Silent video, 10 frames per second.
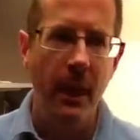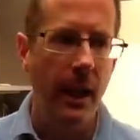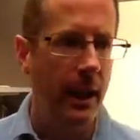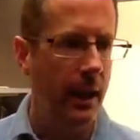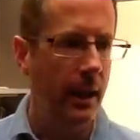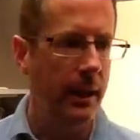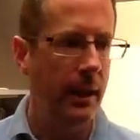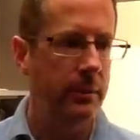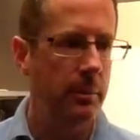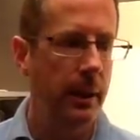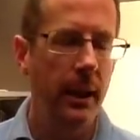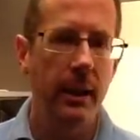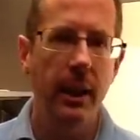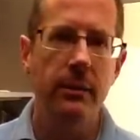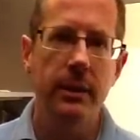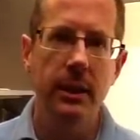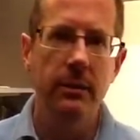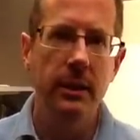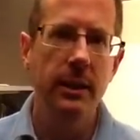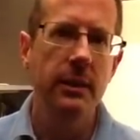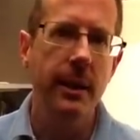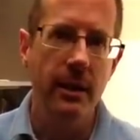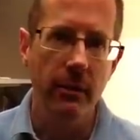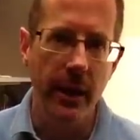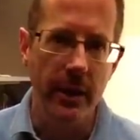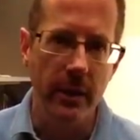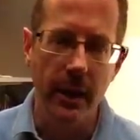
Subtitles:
I'd have to pay to have the DVDs manufactured.